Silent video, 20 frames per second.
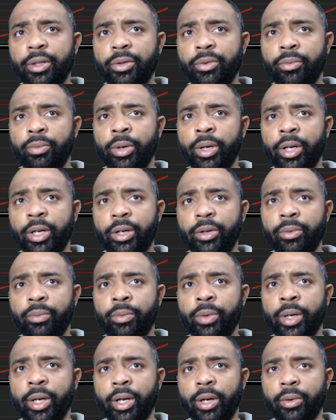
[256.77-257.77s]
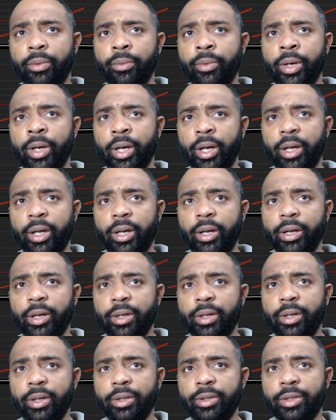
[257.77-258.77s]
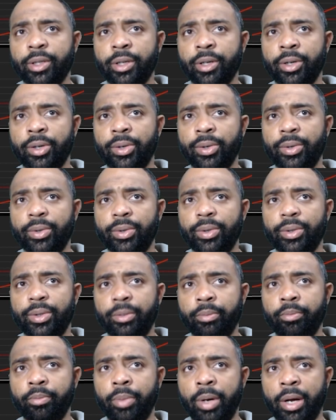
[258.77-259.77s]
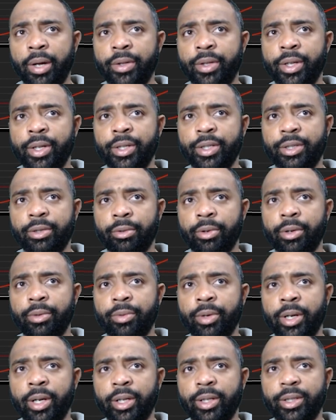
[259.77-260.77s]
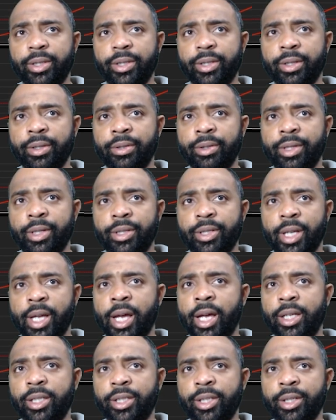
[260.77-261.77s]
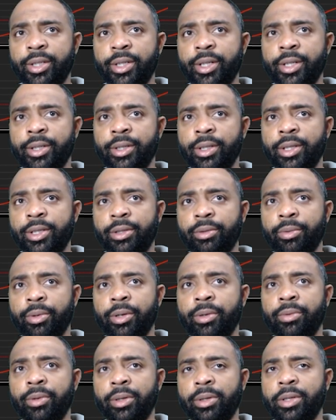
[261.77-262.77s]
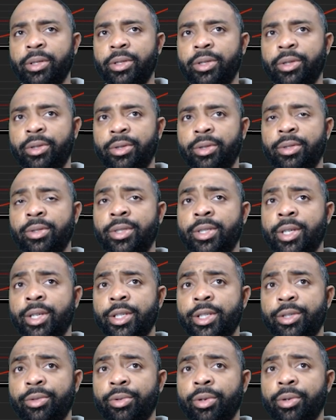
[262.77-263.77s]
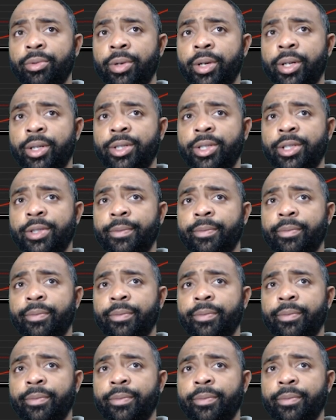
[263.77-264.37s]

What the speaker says: Wick, wick, wick. So by these 3 wicks, this action and these 3 wicks,